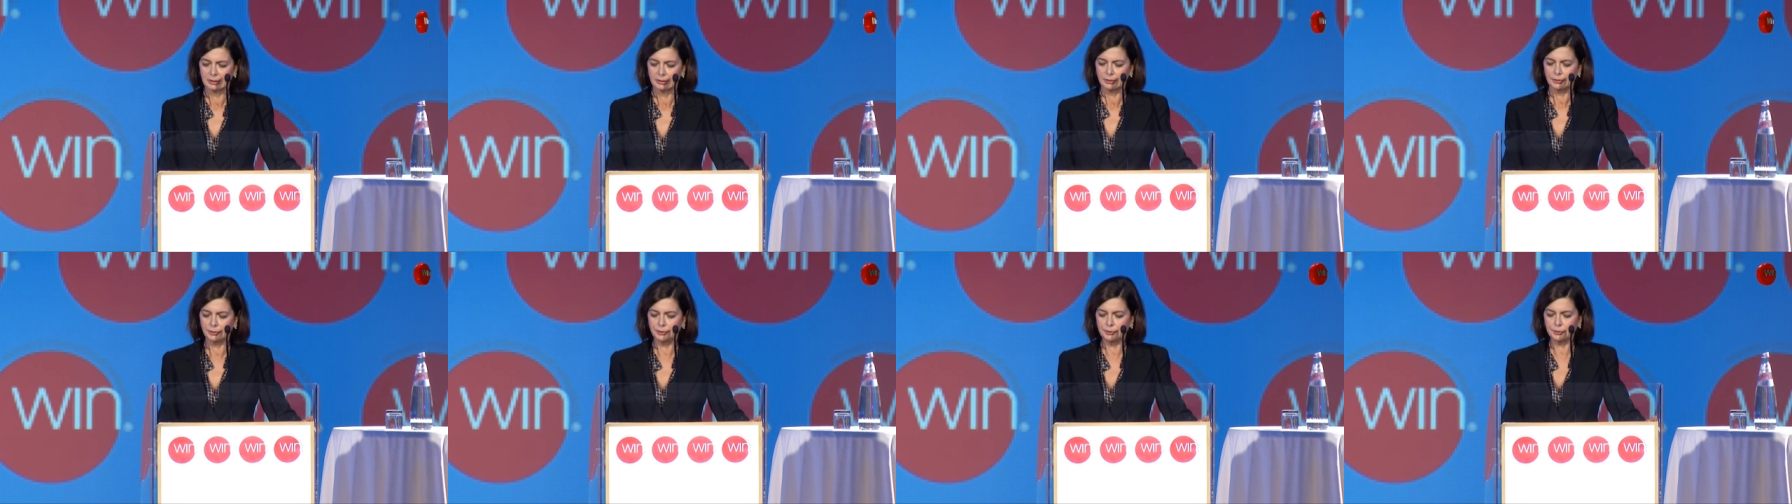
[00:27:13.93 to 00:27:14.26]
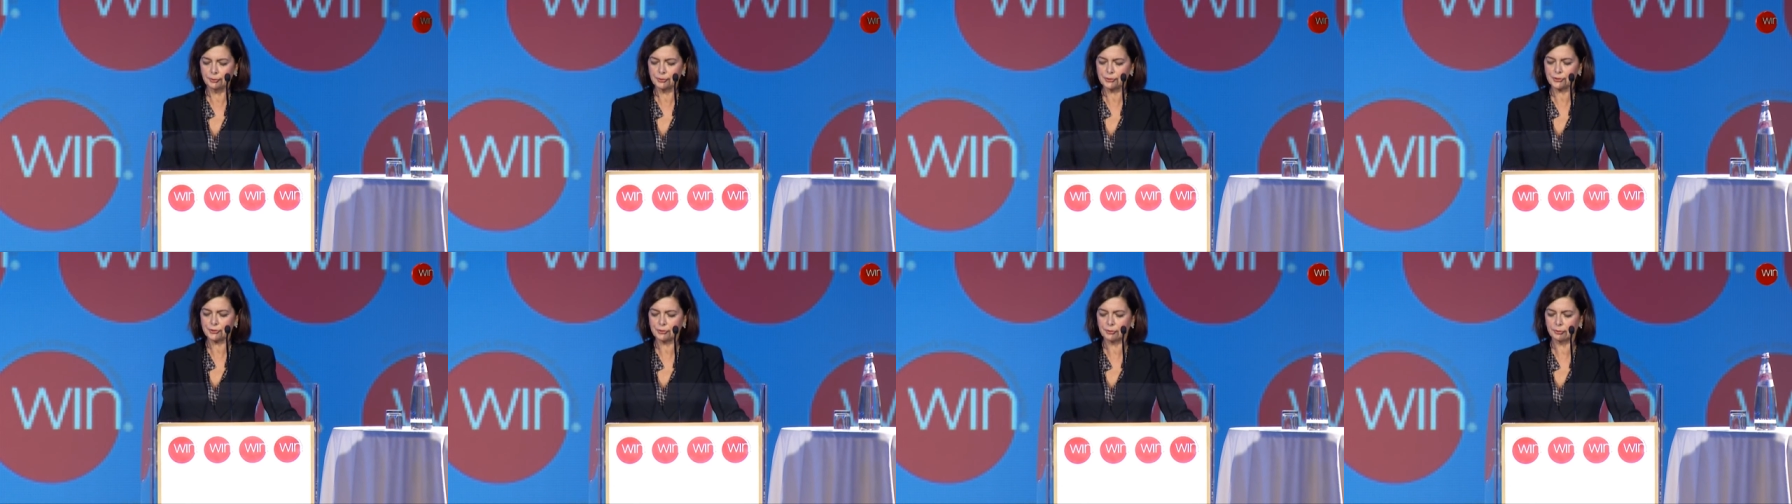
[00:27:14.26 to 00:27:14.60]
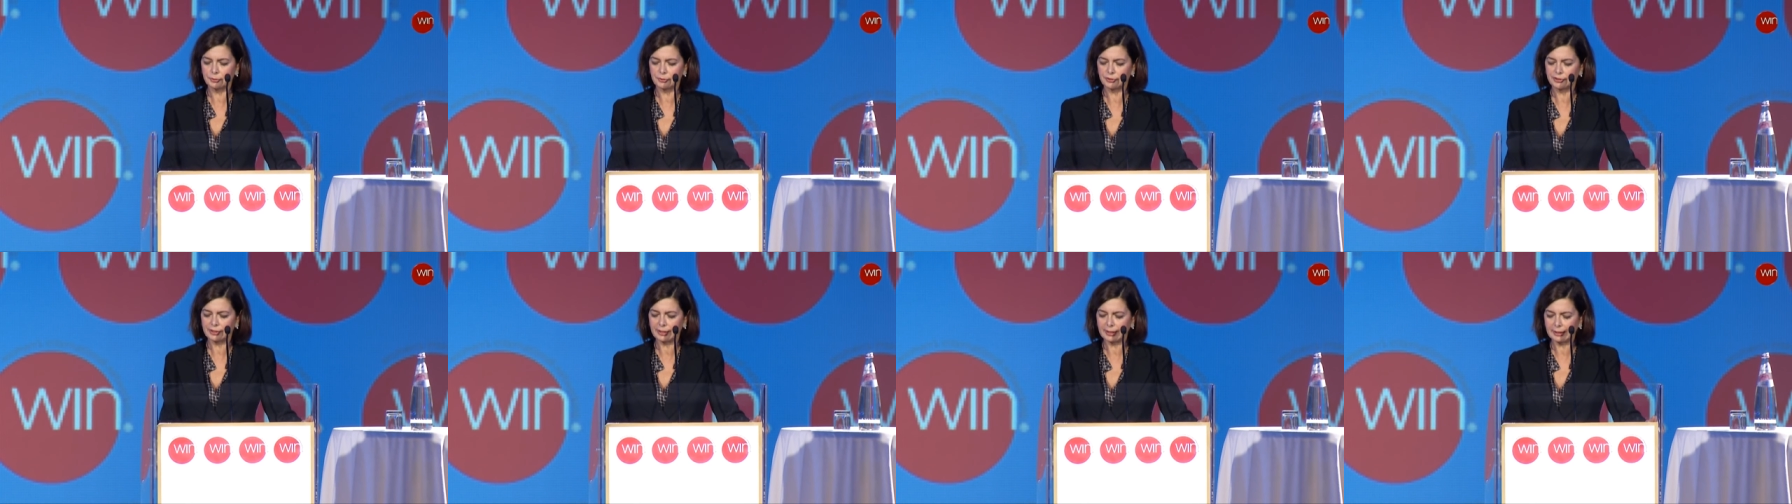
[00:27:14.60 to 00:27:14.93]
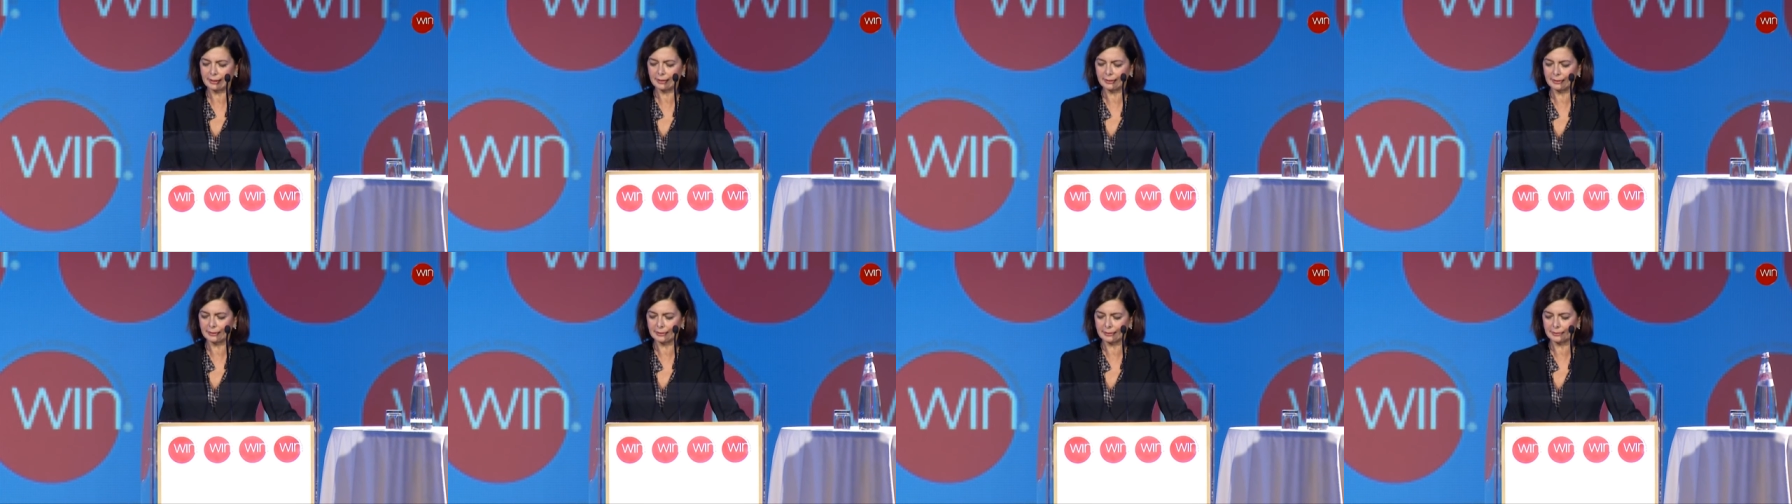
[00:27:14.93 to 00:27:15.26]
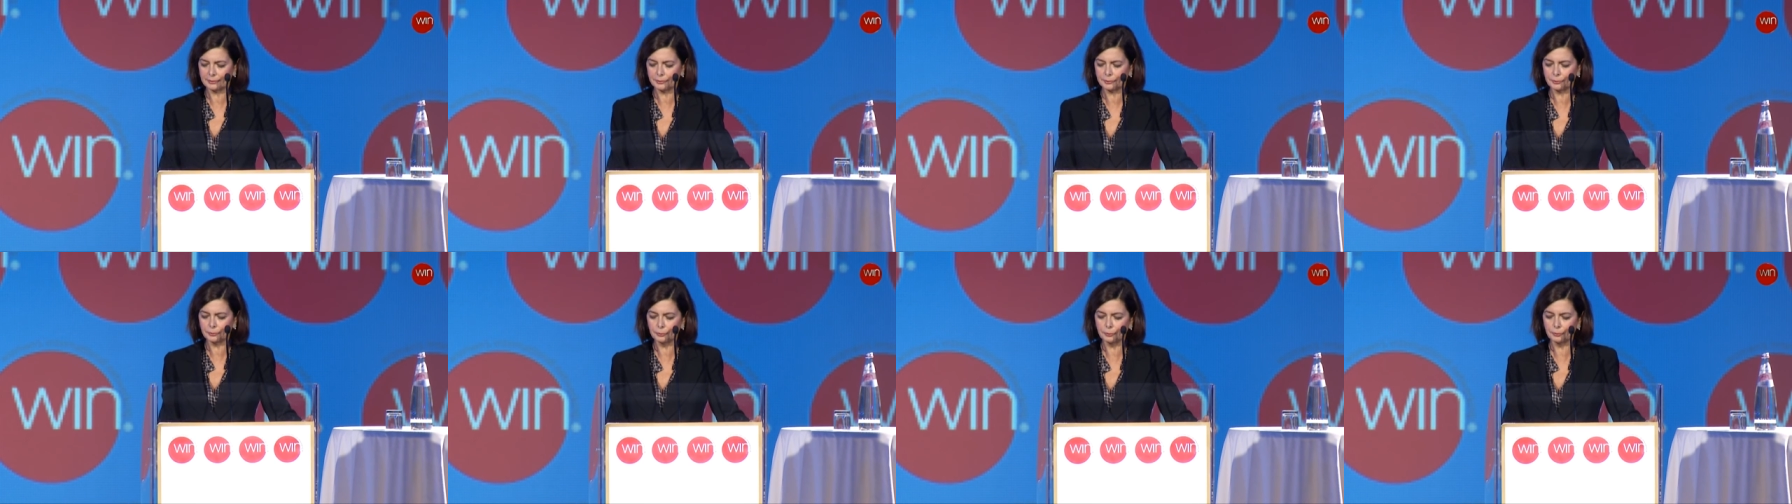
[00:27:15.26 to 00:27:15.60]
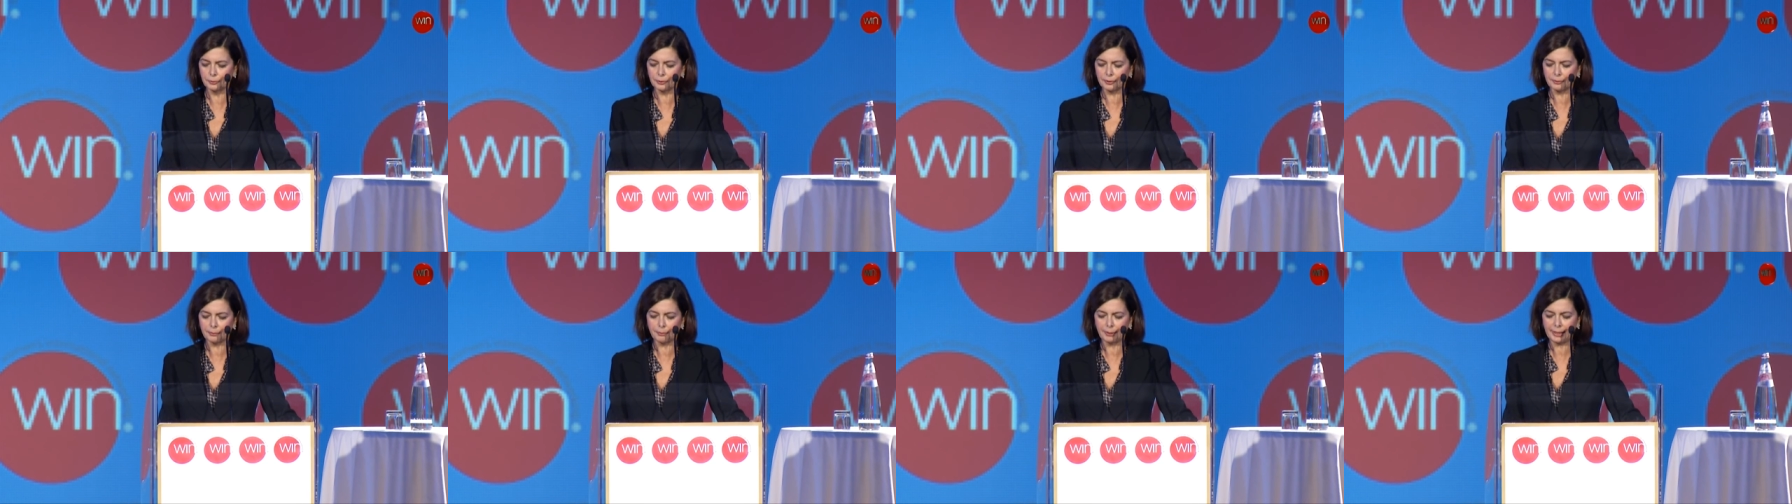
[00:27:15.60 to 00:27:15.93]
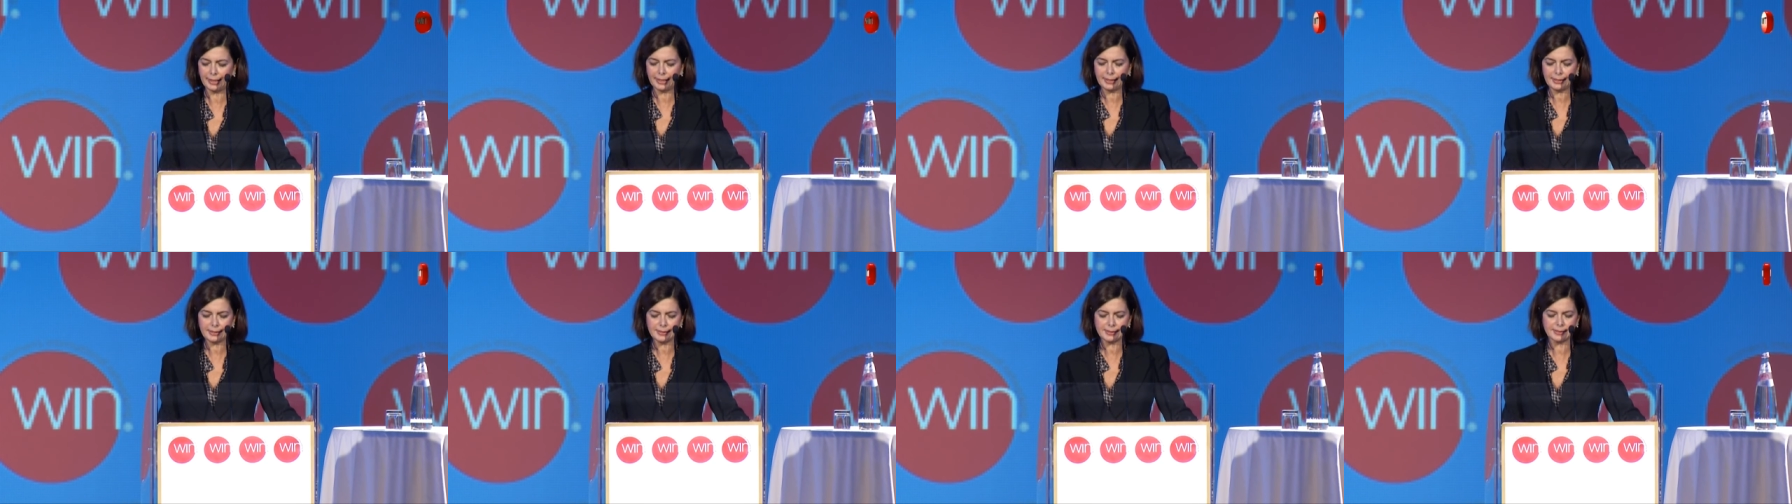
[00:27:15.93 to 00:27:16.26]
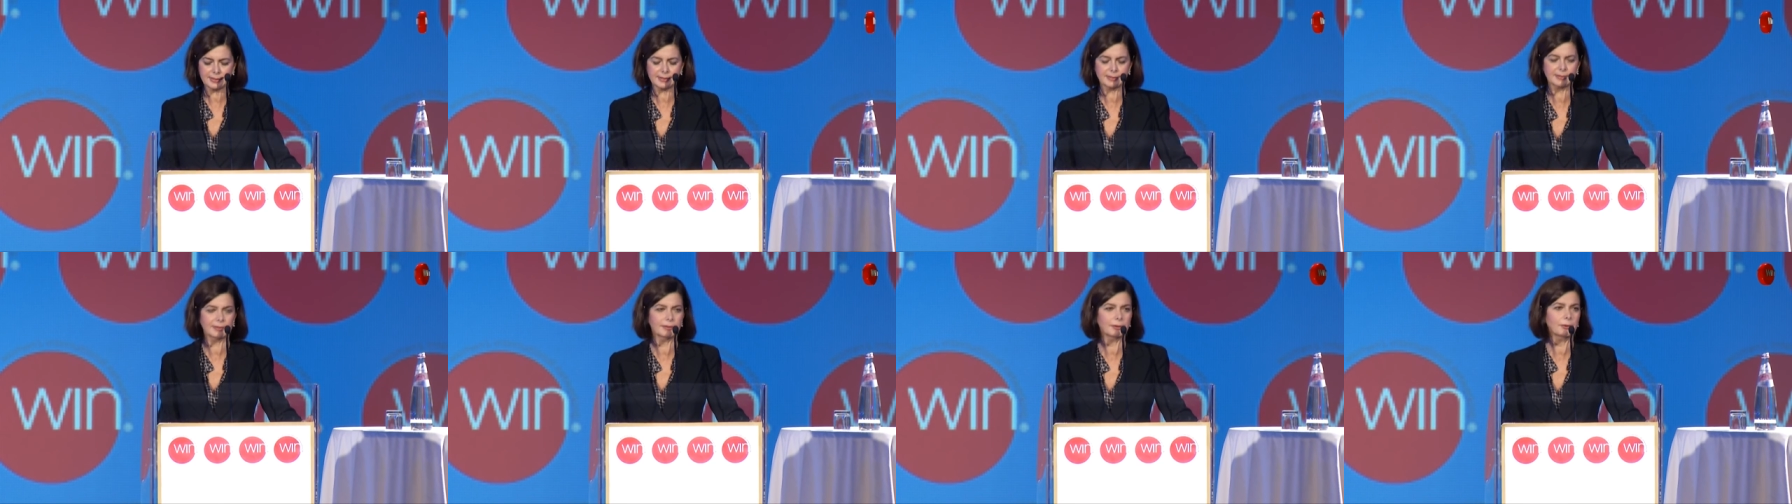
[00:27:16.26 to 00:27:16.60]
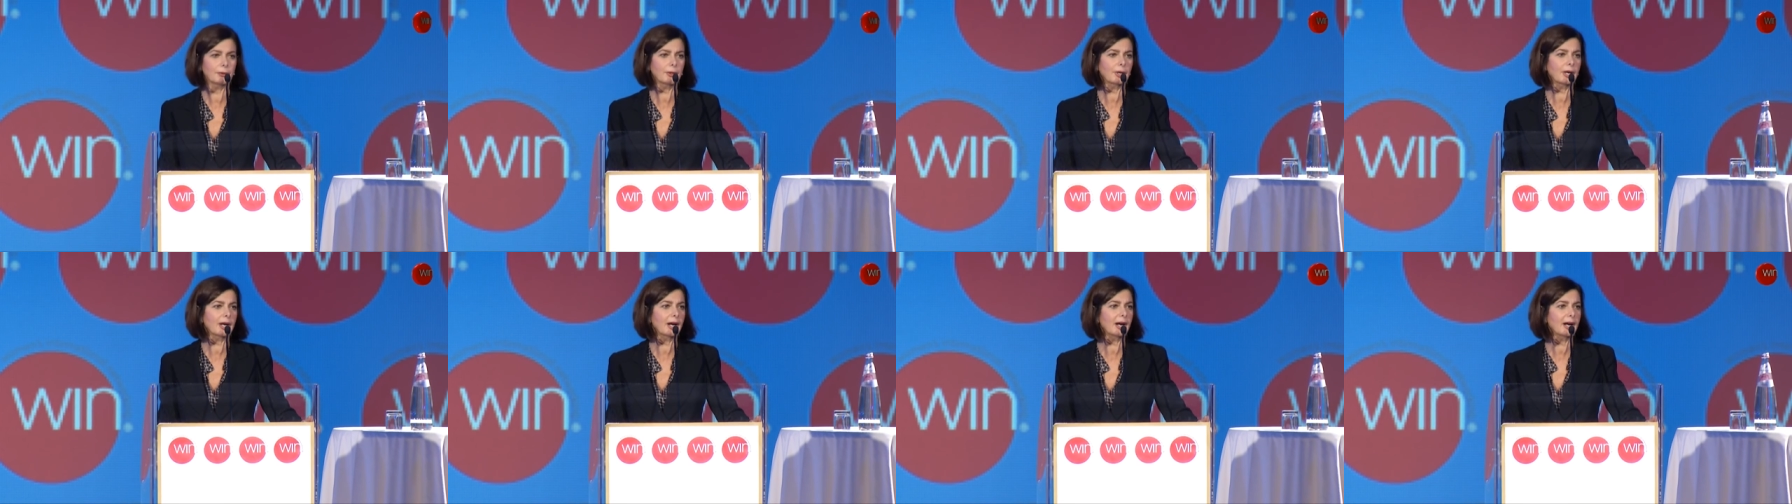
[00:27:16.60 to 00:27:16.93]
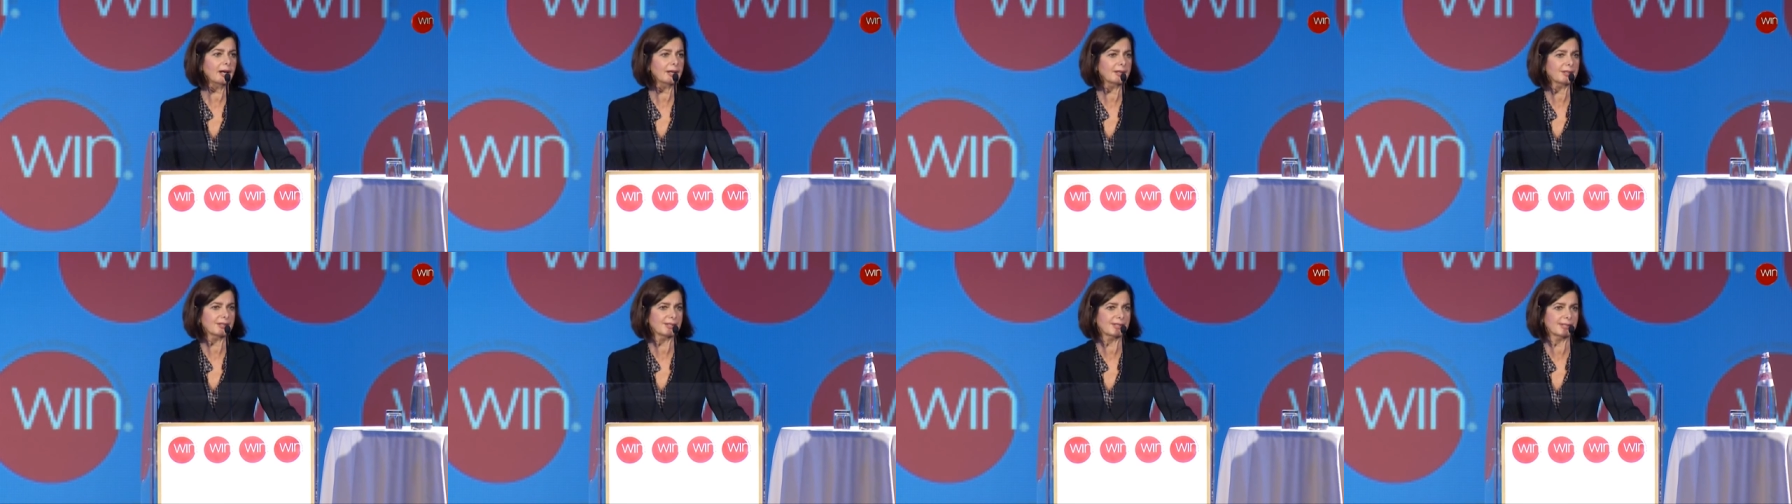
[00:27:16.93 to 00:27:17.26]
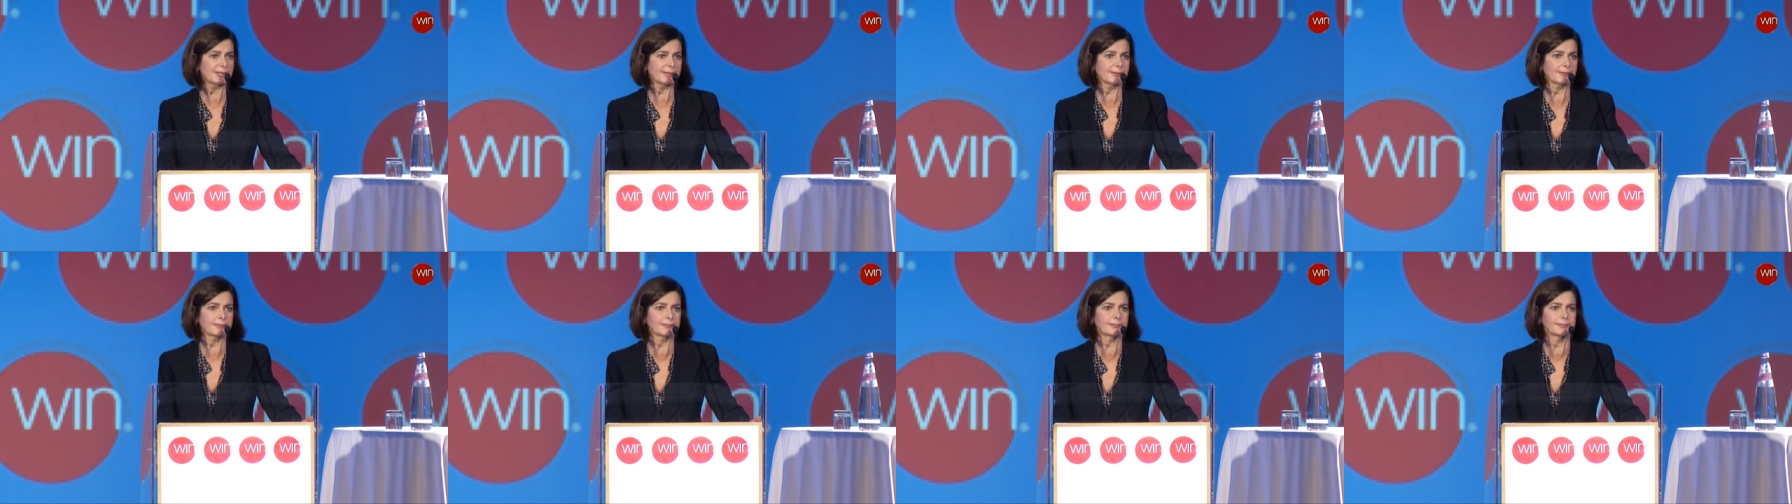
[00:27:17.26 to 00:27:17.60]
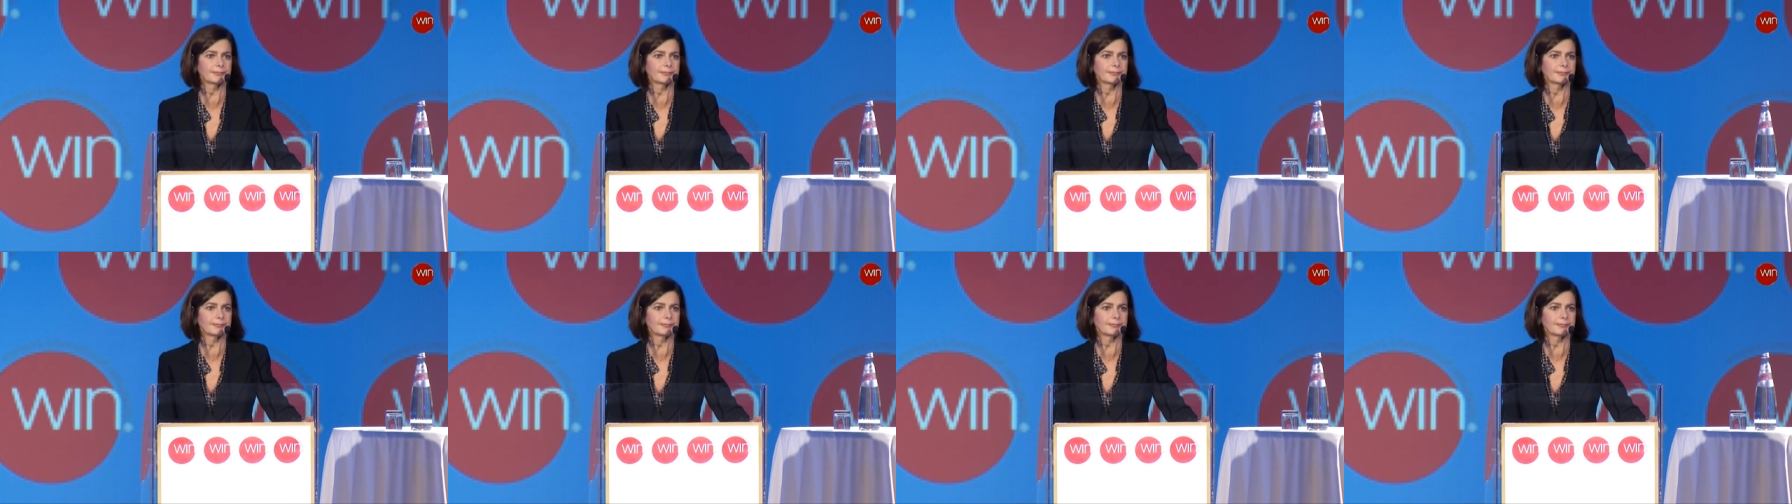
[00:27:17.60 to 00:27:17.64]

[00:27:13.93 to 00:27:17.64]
used to sell toothpaste or cars.